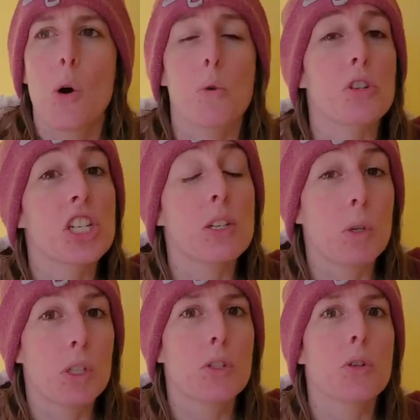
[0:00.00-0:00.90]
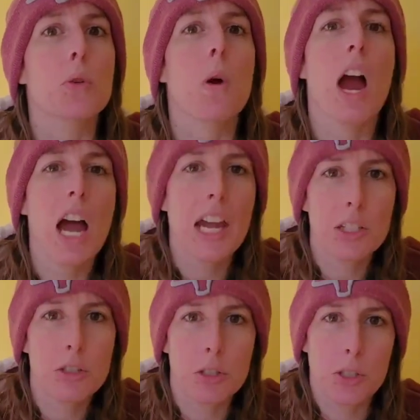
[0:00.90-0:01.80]
or she would
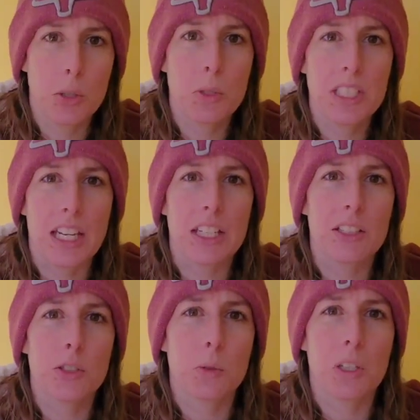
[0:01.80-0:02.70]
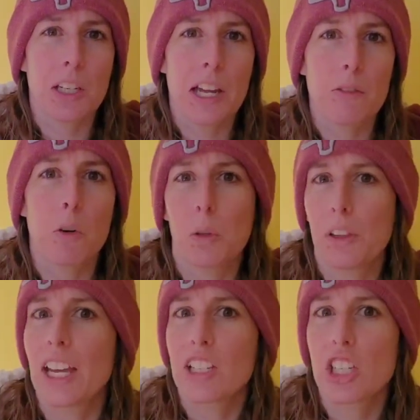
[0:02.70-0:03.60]
try to do things to the level
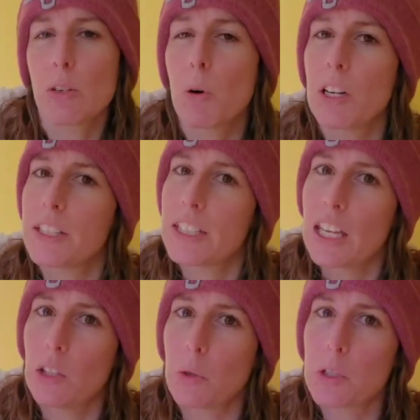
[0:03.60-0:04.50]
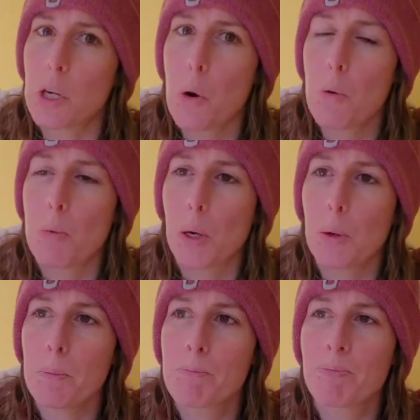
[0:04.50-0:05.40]
that she was in
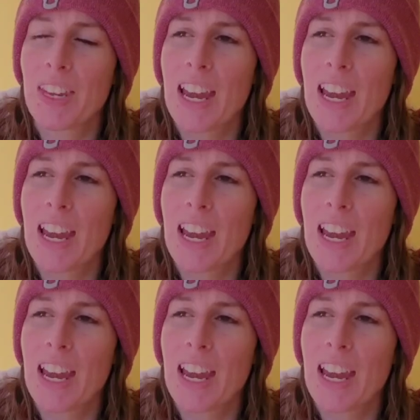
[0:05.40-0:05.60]
October.